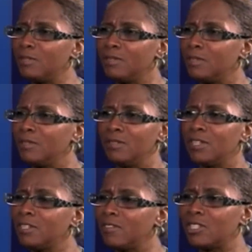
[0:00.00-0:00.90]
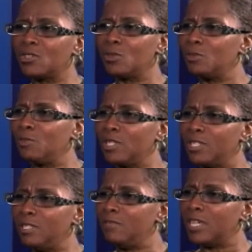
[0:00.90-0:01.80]
The, none of us could
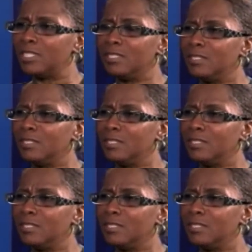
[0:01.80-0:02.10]
believe that,